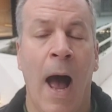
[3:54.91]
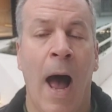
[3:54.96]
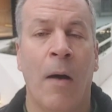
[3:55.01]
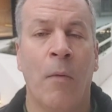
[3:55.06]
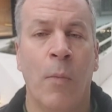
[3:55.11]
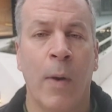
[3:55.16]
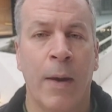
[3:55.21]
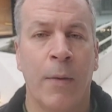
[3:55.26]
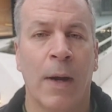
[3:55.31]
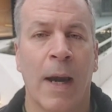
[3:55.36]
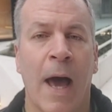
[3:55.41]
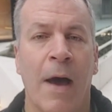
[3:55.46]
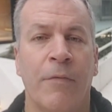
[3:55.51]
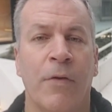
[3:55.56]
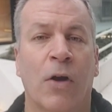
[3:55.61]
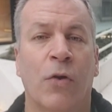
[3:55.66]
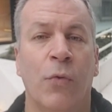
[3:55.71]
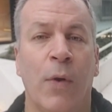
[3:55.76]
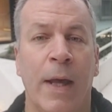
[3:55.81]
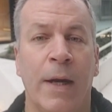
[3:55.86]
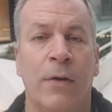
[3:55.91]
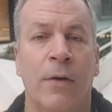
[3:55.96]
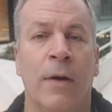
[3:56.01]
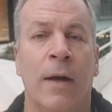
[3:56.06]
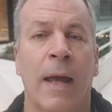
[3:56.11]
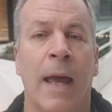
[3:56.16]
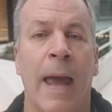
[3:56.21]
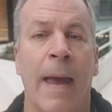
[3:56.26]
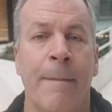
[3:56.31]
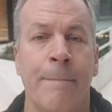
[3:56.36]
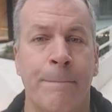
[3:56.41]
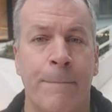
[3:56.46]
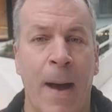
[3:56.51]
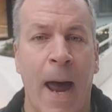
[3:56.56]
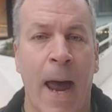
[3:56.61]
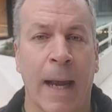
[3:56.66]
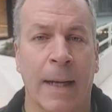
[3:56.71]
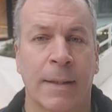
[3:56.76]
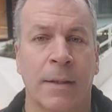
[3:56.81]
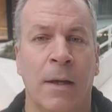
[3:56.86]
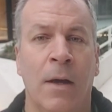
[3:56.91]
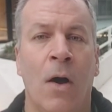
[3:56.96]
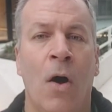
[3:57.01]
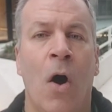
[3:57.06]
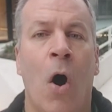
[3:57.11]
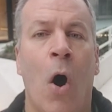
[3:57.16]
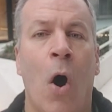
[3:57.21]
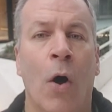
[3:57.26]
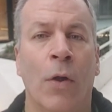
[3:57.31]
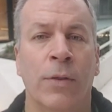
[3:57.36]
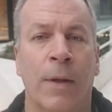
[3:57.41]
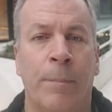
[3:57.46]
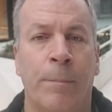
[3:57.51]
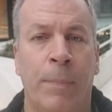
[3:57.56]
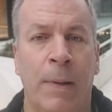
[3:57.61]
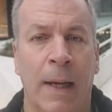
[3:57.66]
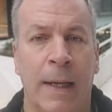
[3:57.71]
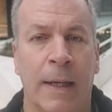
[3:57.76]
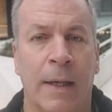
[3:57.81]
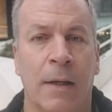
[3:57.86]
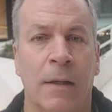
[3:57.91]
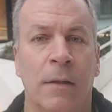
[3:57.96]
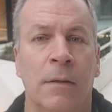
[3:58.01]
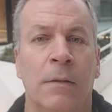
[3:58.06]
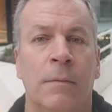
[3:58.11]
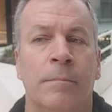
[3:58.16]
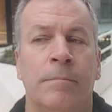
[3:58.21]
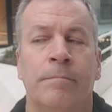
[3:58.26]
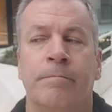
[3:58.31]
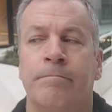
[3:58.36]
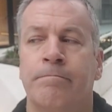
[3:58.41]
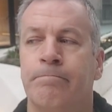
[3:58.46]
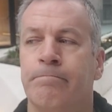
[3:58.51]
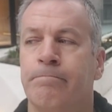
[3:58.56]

and we will have a greater impact on the political